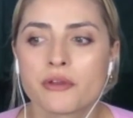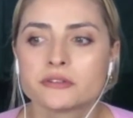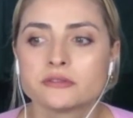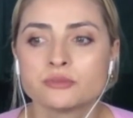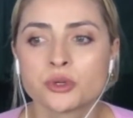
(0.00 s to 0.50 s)

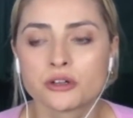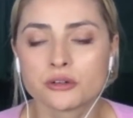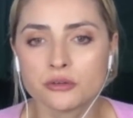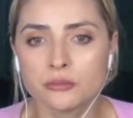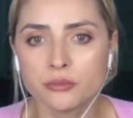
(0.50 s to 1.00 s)
well,
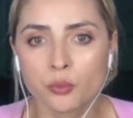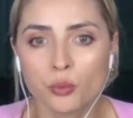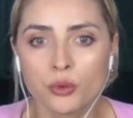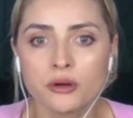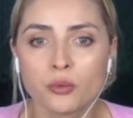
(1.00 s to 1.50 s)

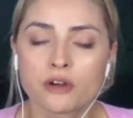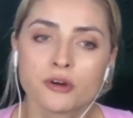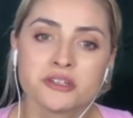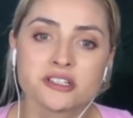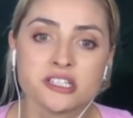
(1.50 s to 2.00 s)
one of them
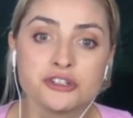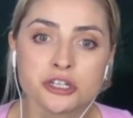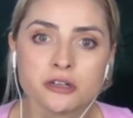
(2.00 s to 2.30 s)
is a teacher.